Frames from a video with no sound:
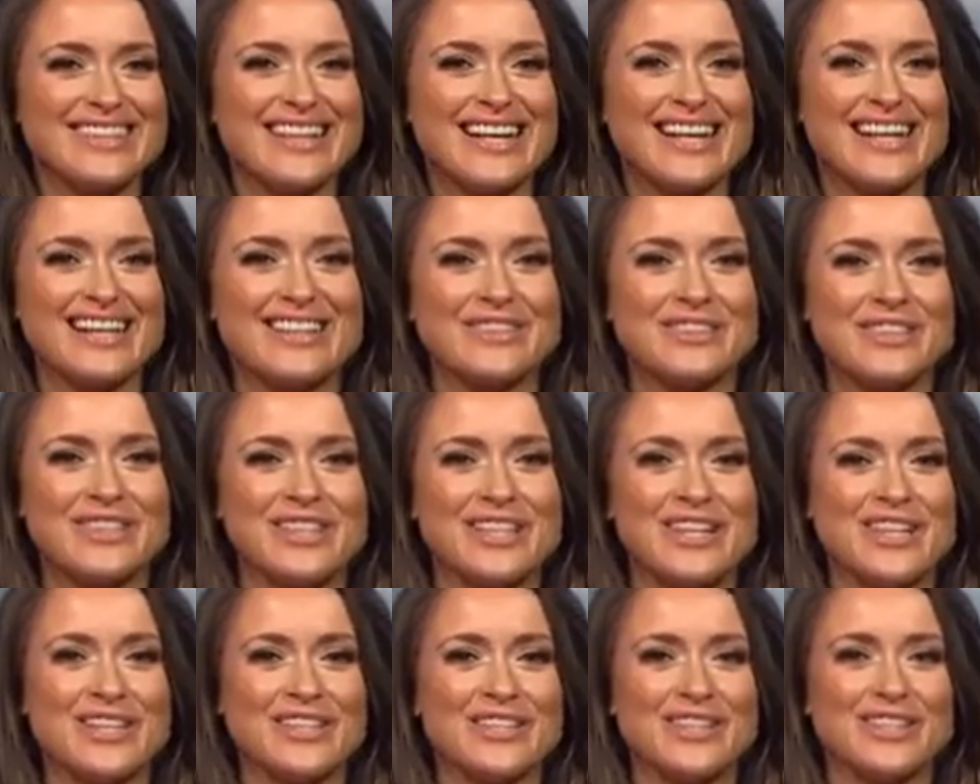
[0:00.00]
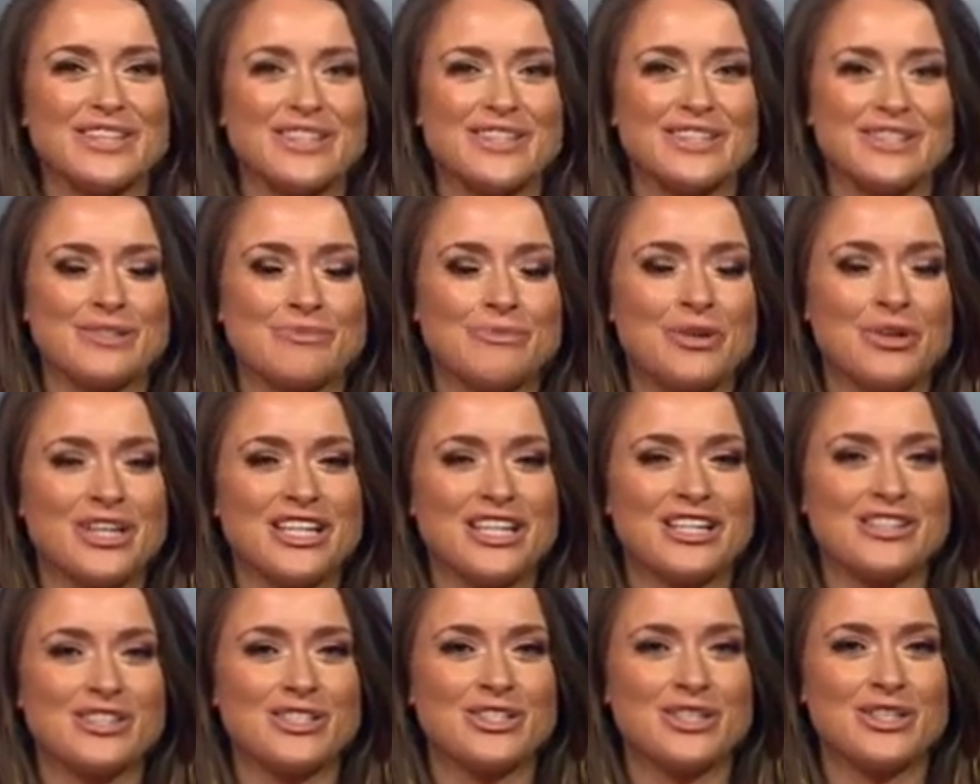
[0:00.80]
Hello there, good
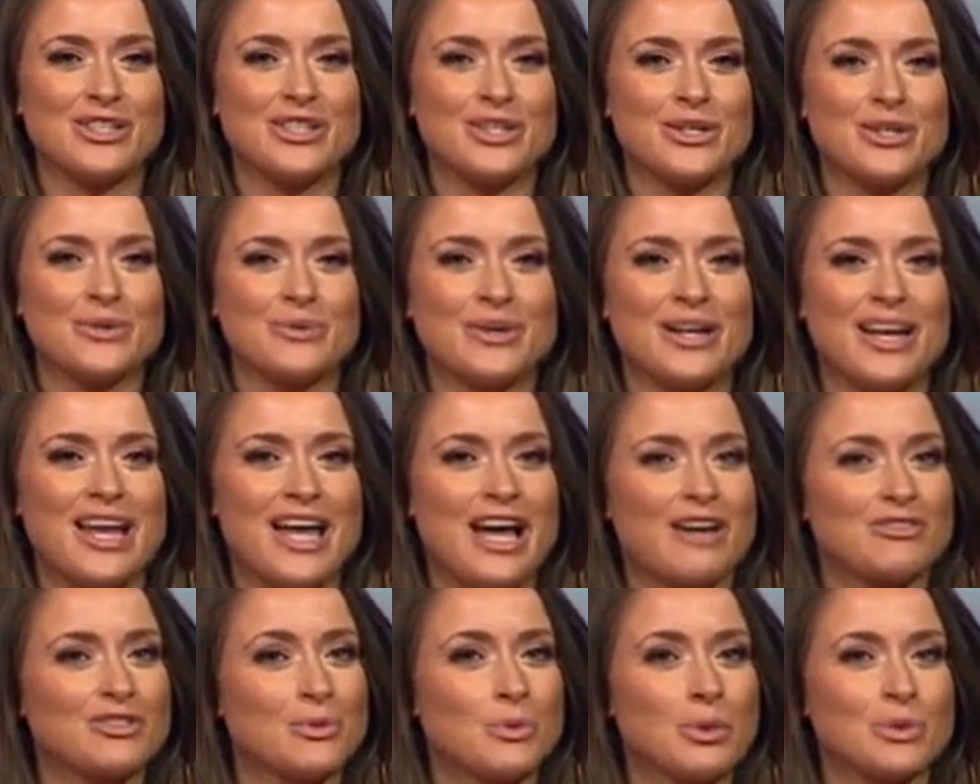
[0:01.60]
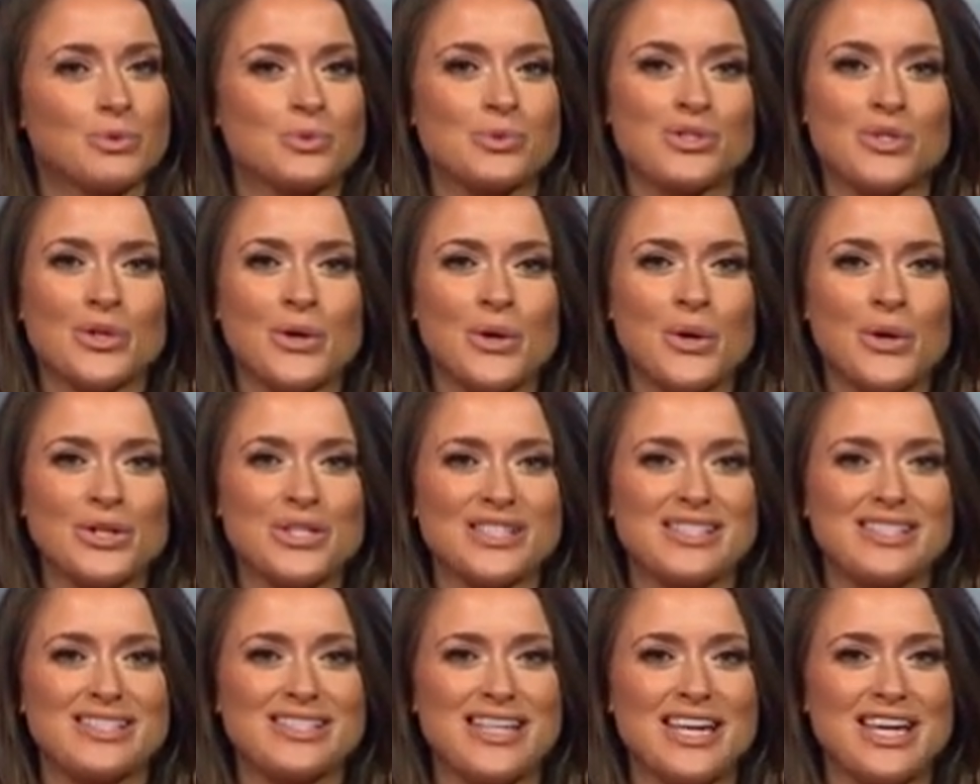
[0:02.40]
morning to you. Well, after what was the
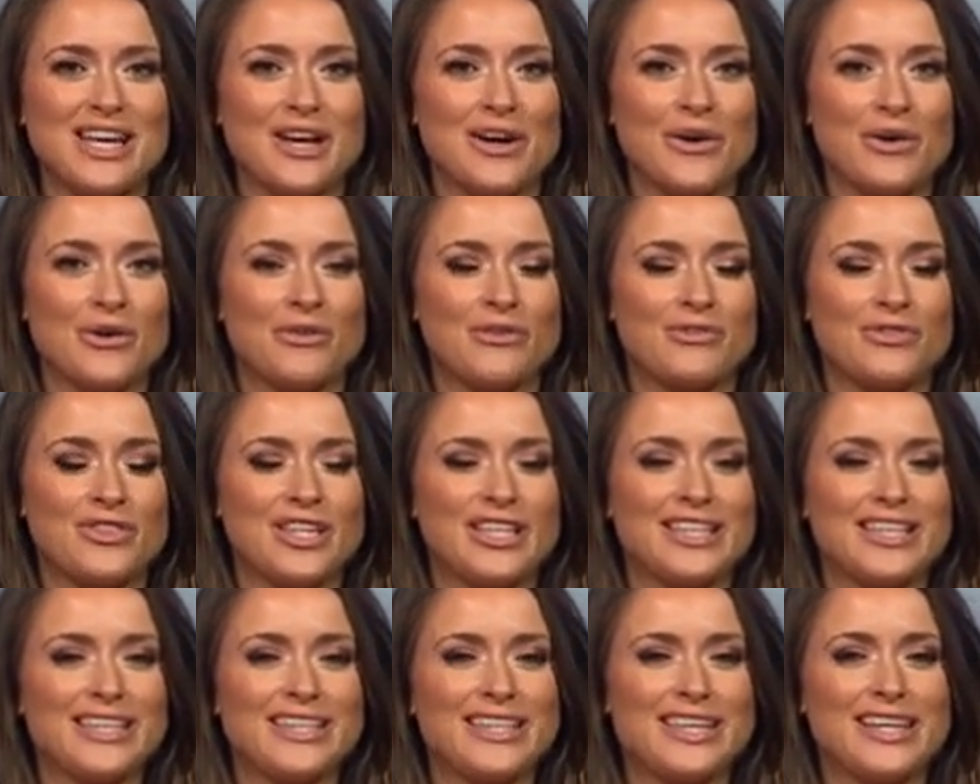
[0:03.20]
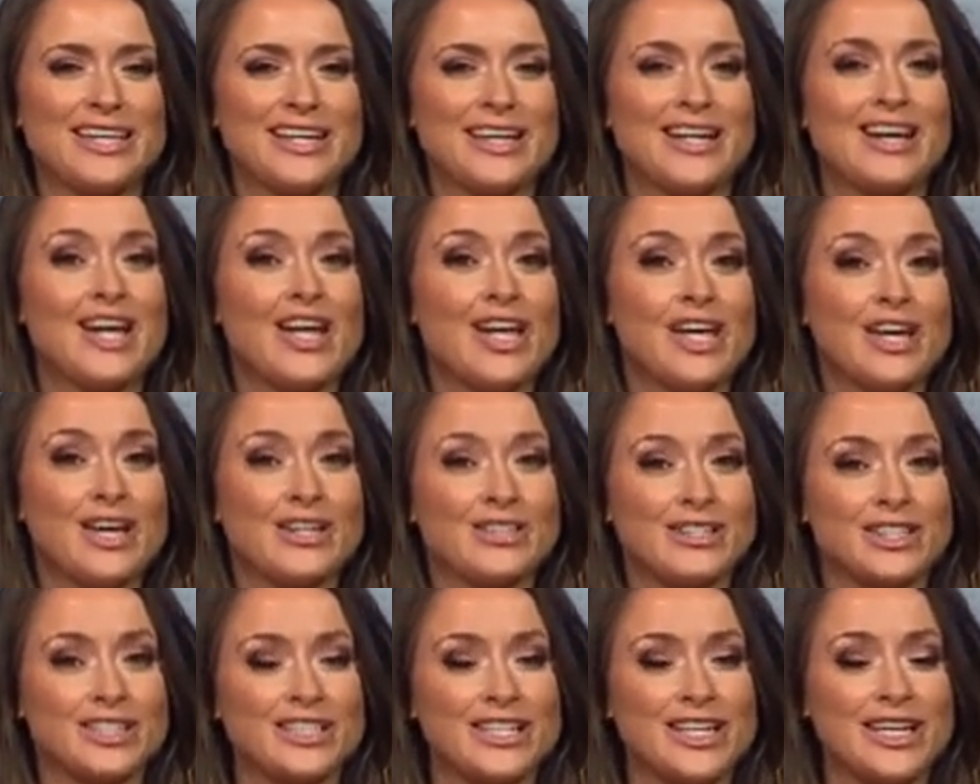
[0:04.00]
hottest day of the year,
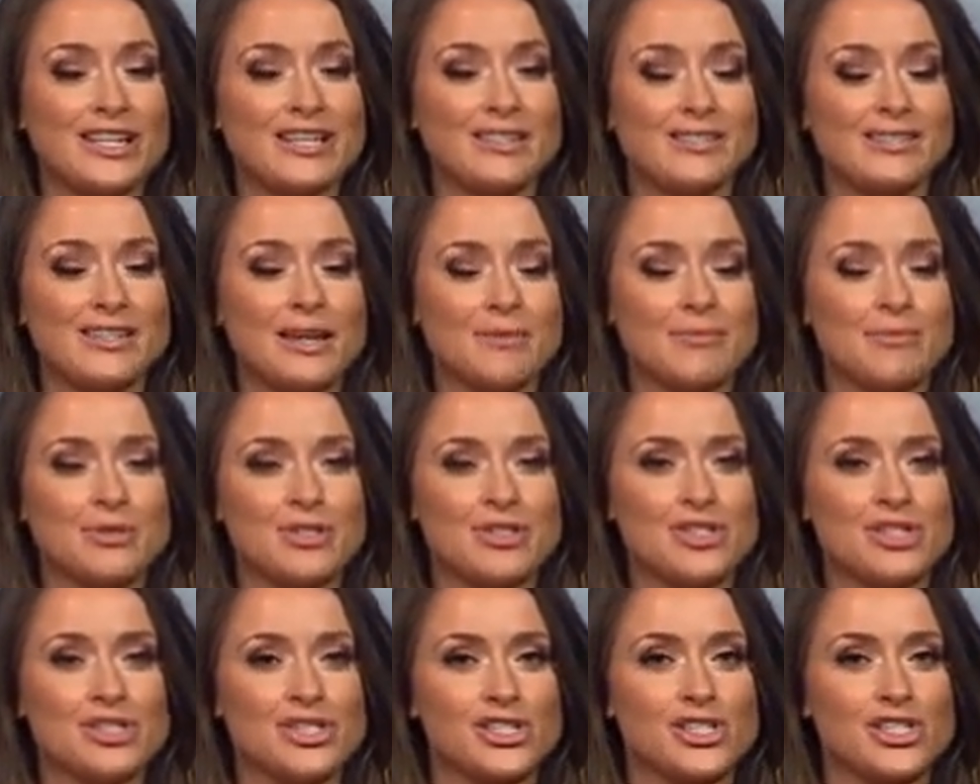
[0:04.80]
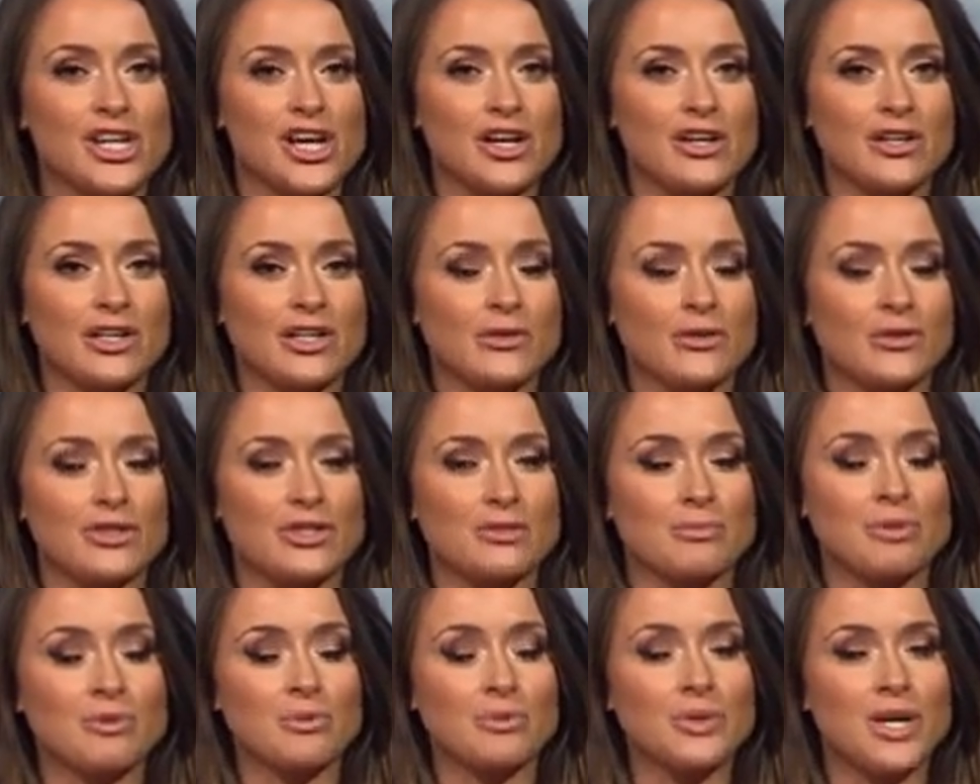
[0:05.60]
today temperatures down a
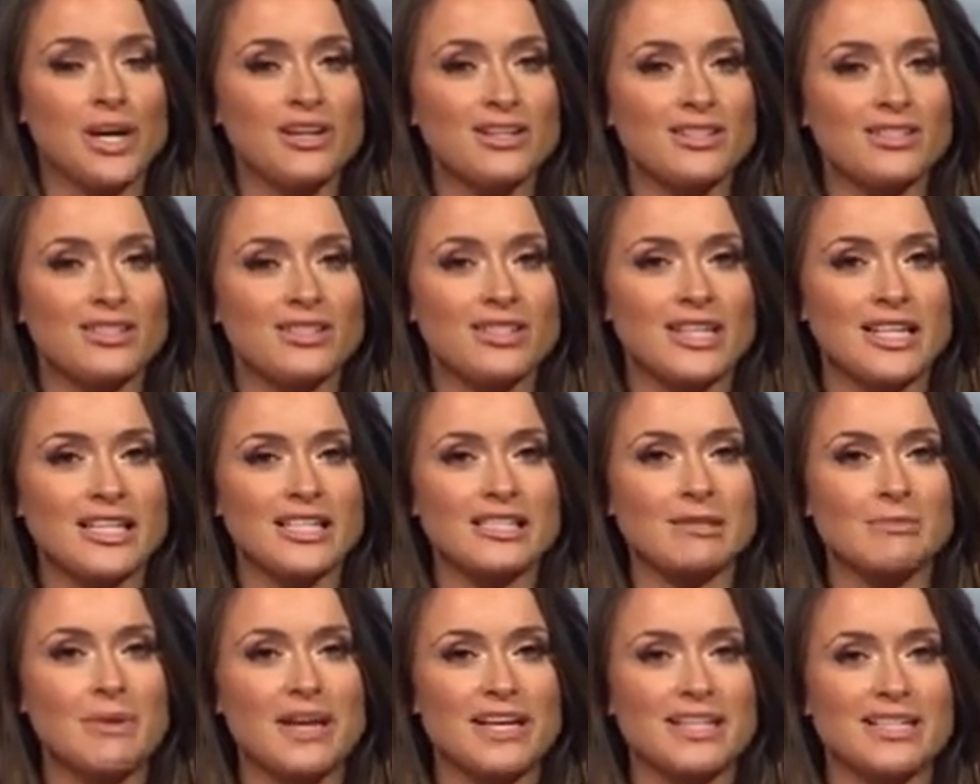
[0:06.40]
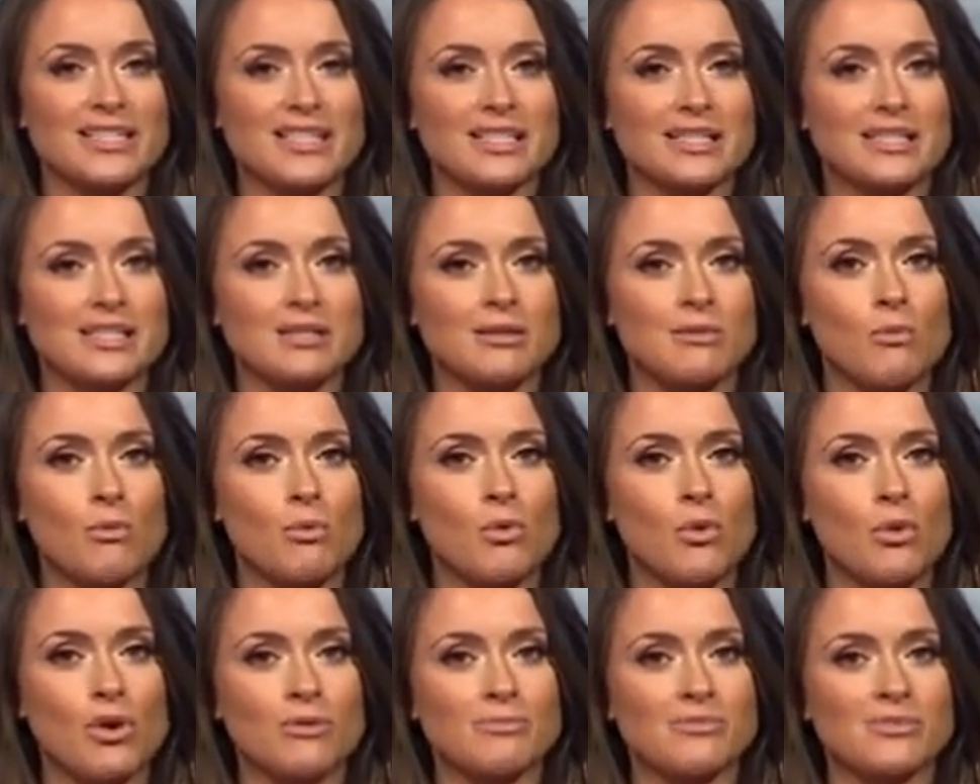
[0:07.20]
notch, but we are still expecting some
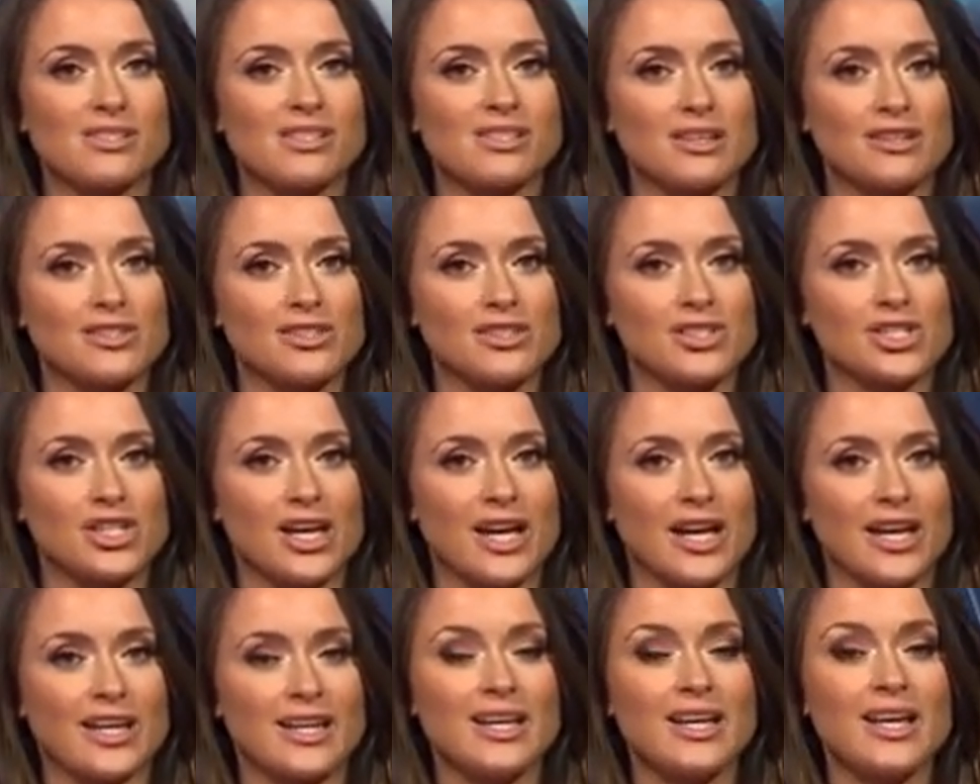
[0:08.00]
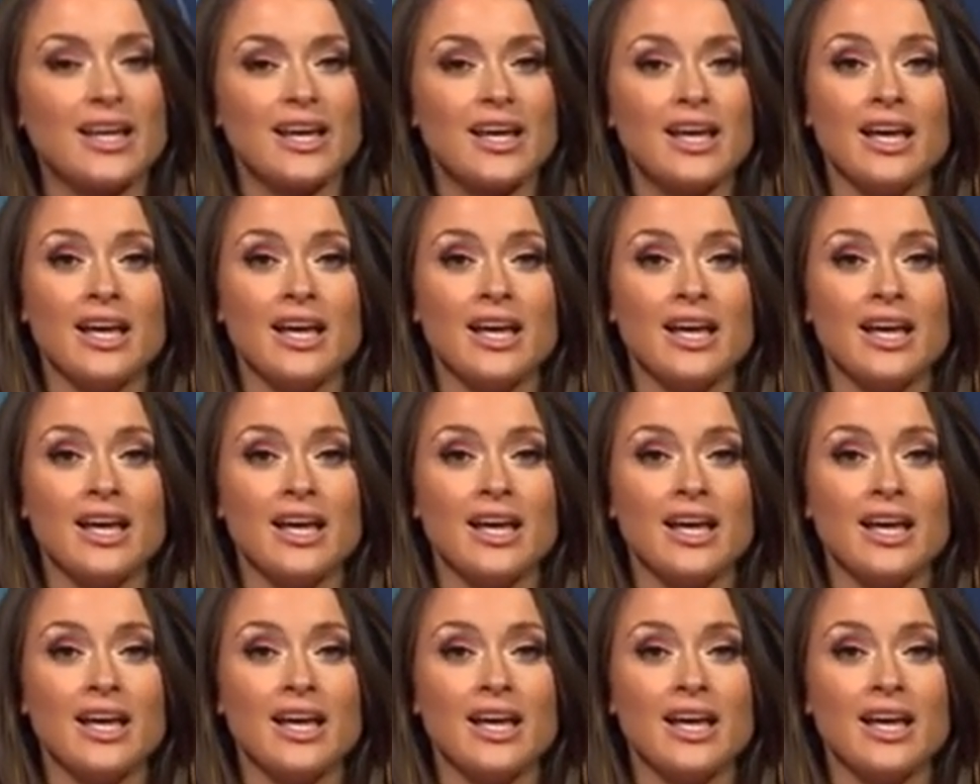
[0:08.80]
warm sunshine.